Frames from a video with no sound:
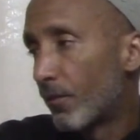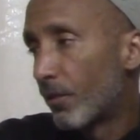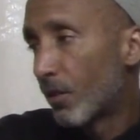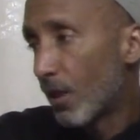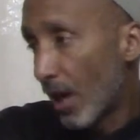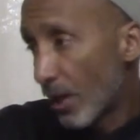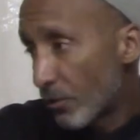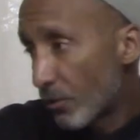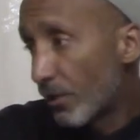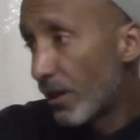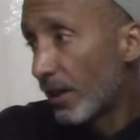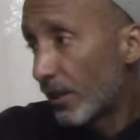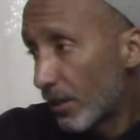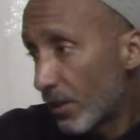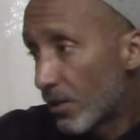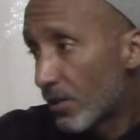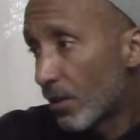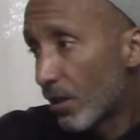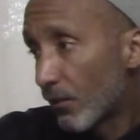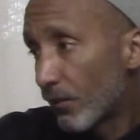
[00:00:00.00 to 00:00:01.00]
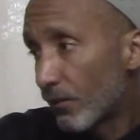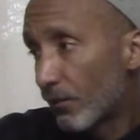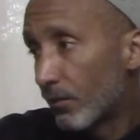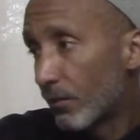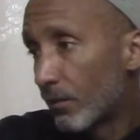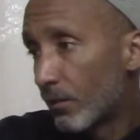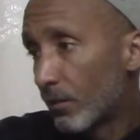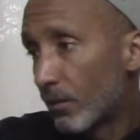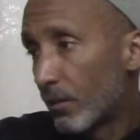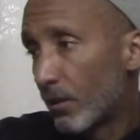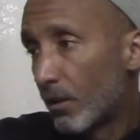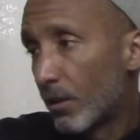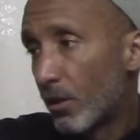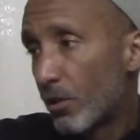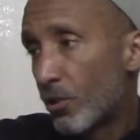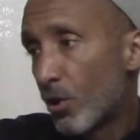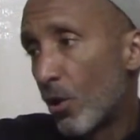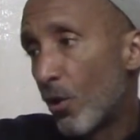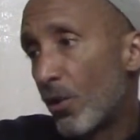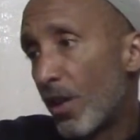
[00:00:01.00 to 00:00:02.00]
Contradict itself.
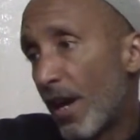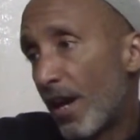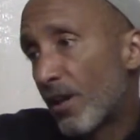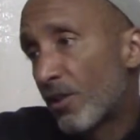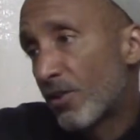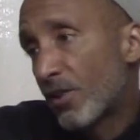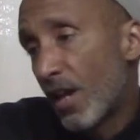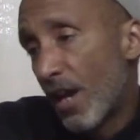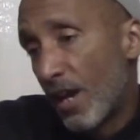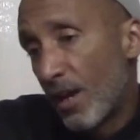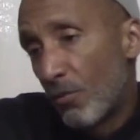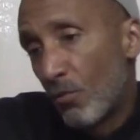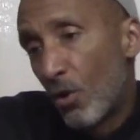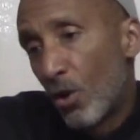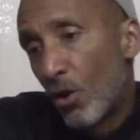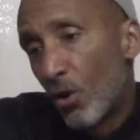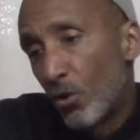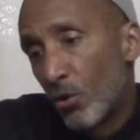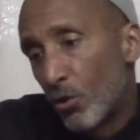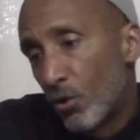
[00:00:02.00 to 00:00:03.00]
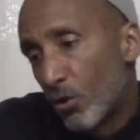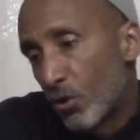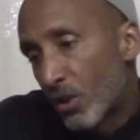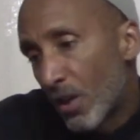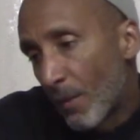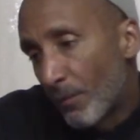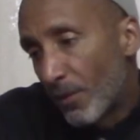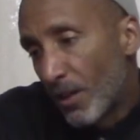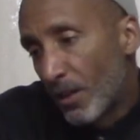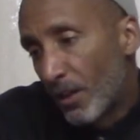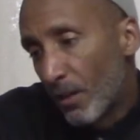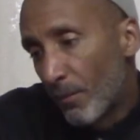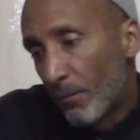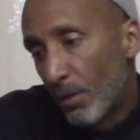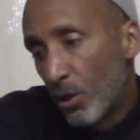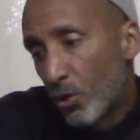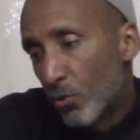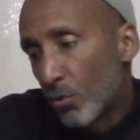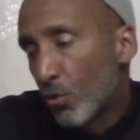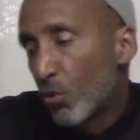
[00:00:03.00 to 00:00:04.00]
So they're saying, well, something can
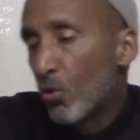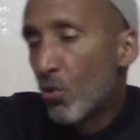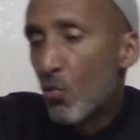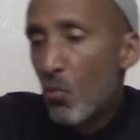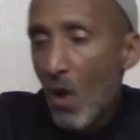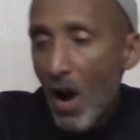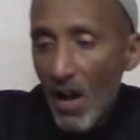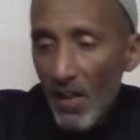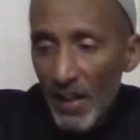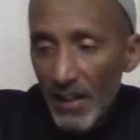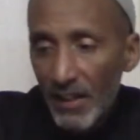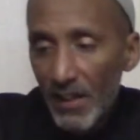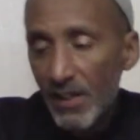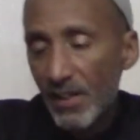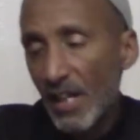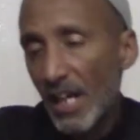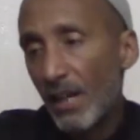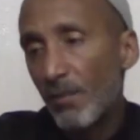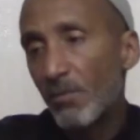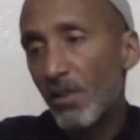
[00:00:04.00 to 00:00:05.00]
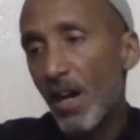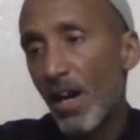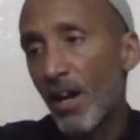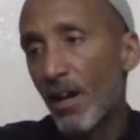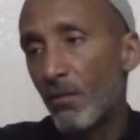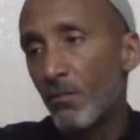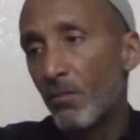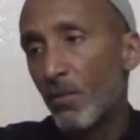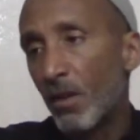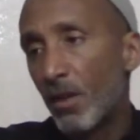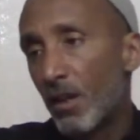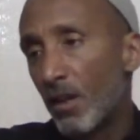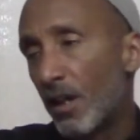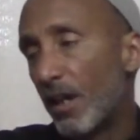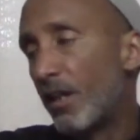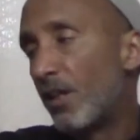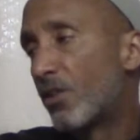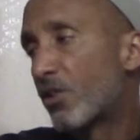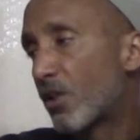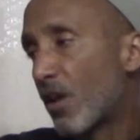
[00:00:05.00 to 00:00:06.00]
be true while at the same time
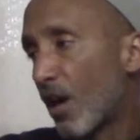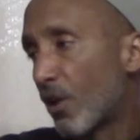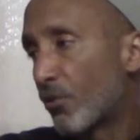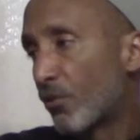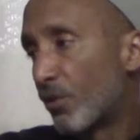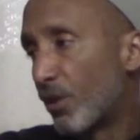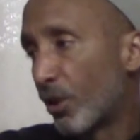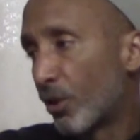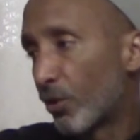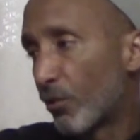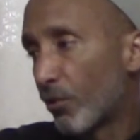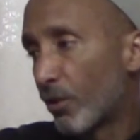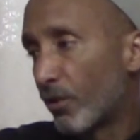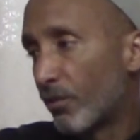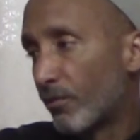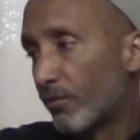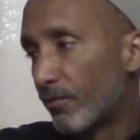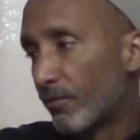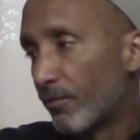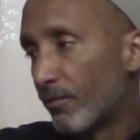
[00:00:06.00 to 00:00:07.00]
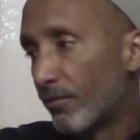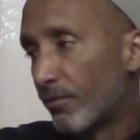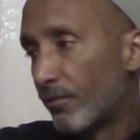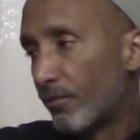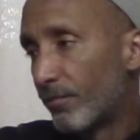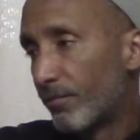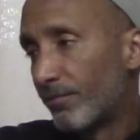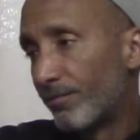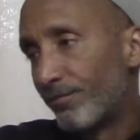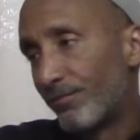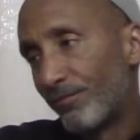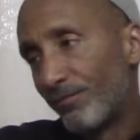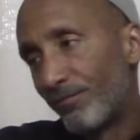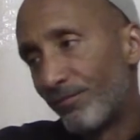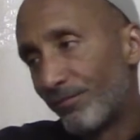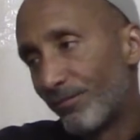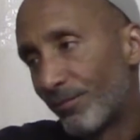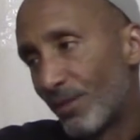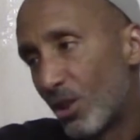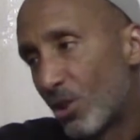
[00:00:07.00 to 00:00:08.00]
it is contradictory.
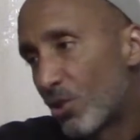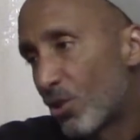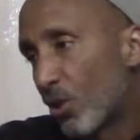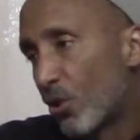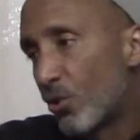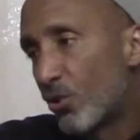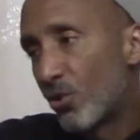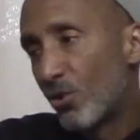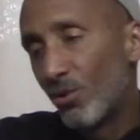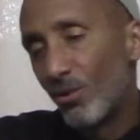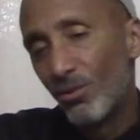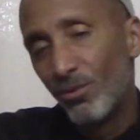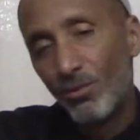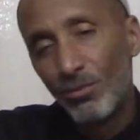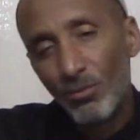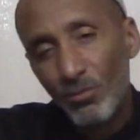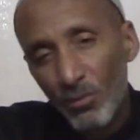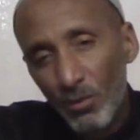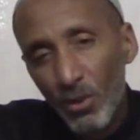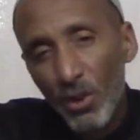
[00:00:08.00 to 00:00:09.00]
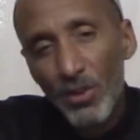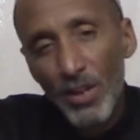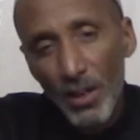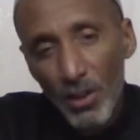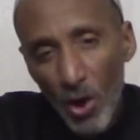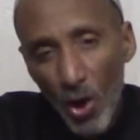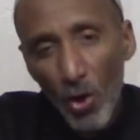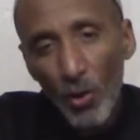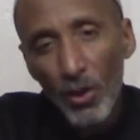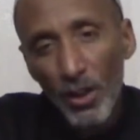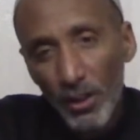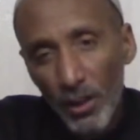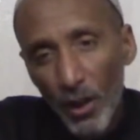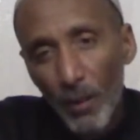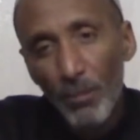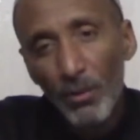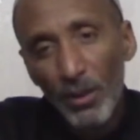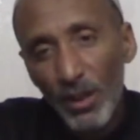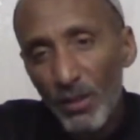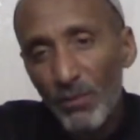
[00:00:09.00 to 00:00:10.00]
This shows you, because they know that
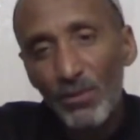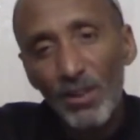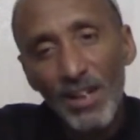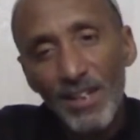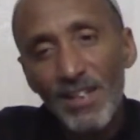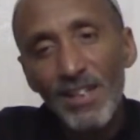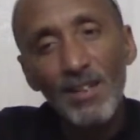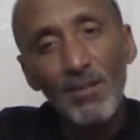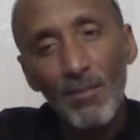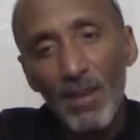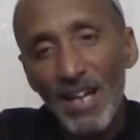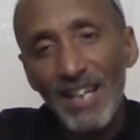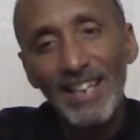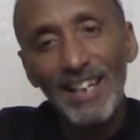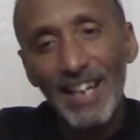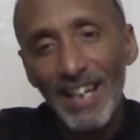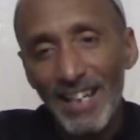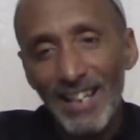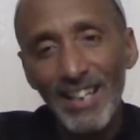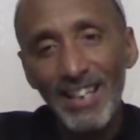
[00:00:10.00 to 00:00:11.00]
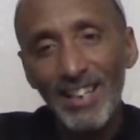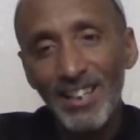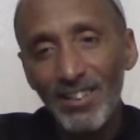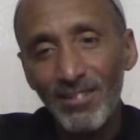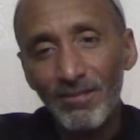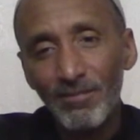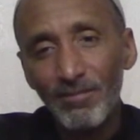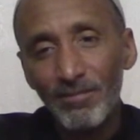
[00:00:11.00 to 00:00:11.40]
their belief doesn't make any